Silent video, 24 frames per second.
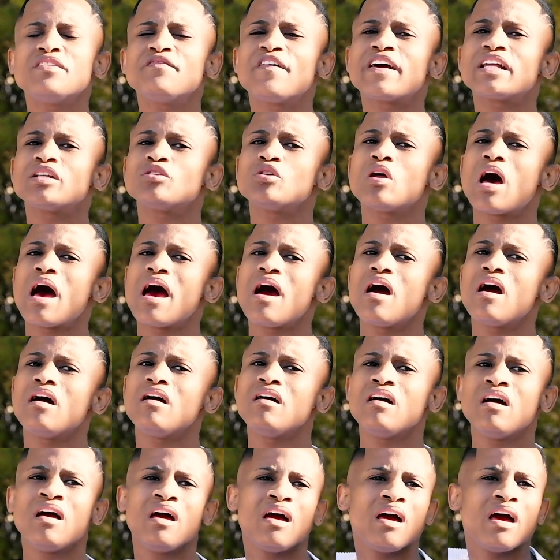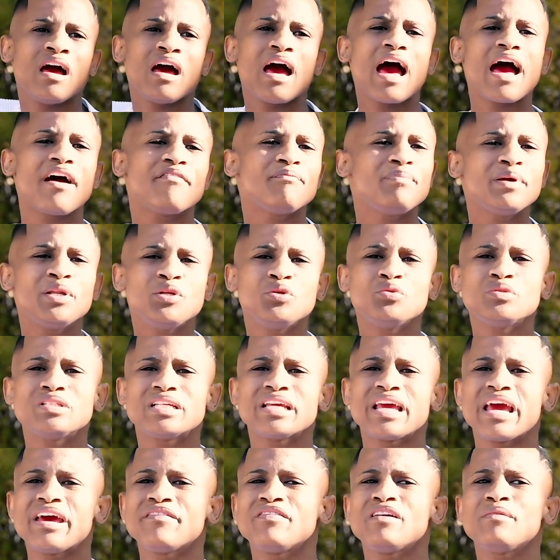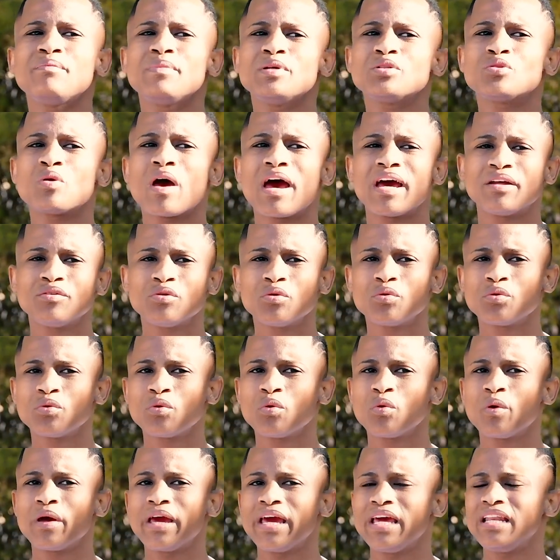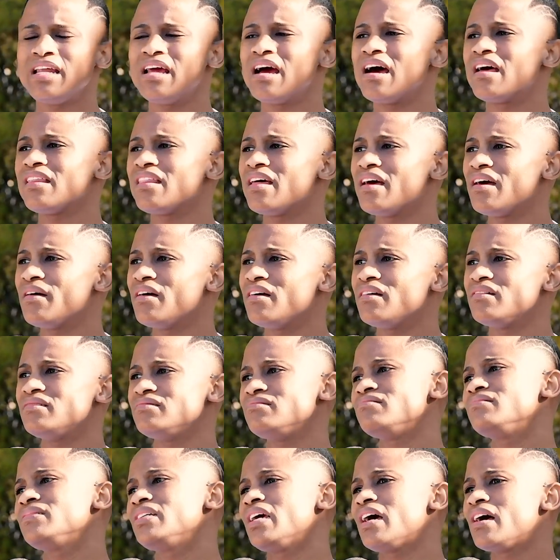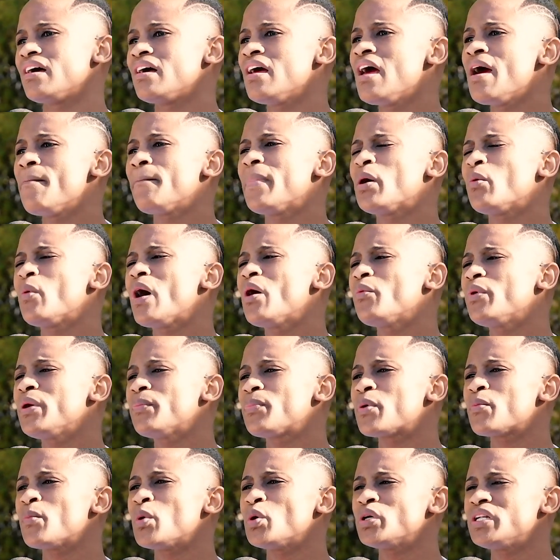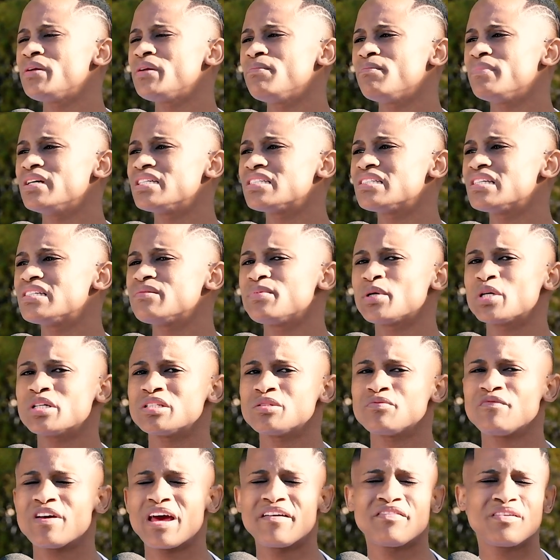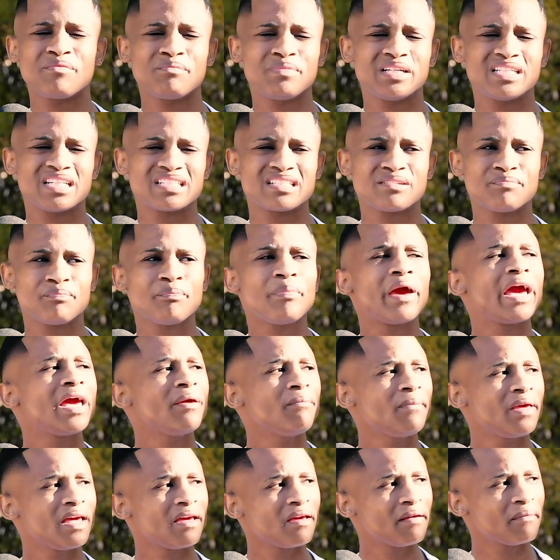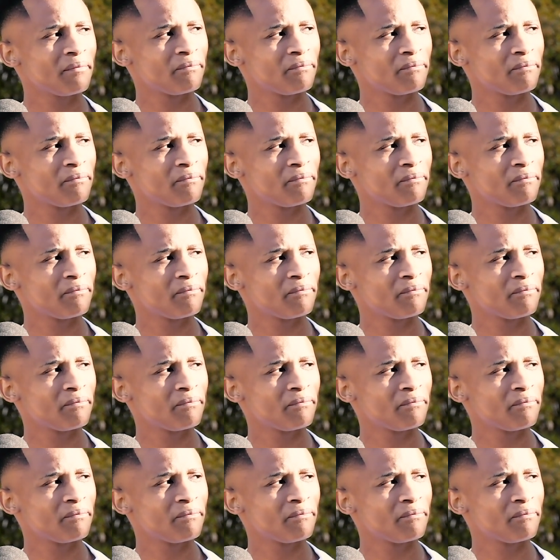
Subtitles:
in fact, I've been using FNB, so I don't know any other. Yeah, but why are we promoting business? Because FNB doesn't pay me.